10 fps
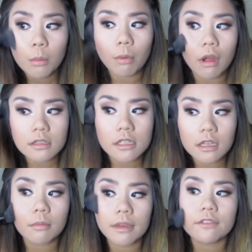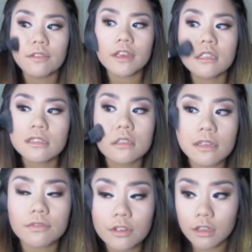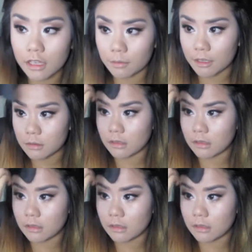bronzing up my face because I feel like it makes